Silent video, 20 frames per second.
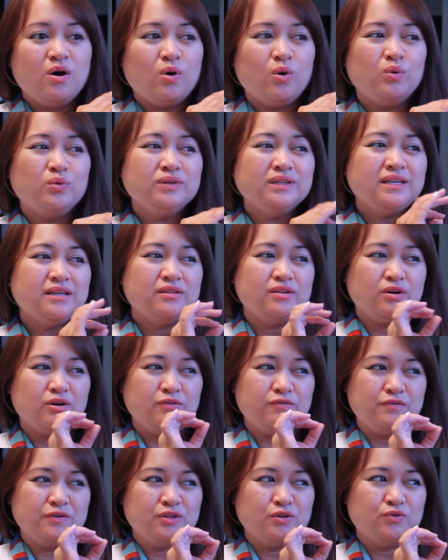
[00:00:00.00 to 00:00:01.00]
only
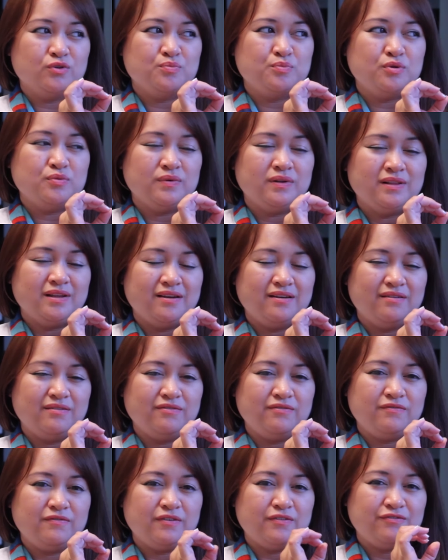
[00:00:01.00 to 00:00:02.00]
though for the removal
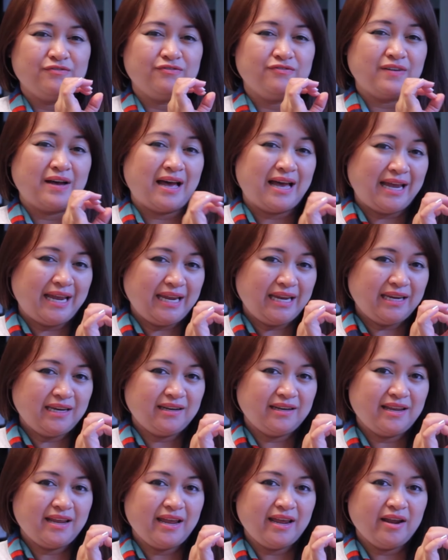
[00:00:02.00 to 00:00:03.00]
of
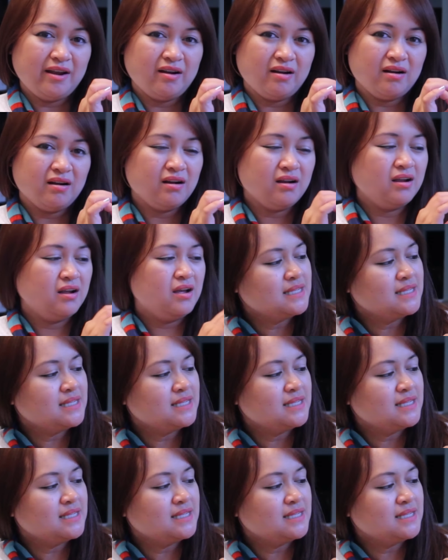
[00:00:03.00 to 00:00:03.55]
fine hair.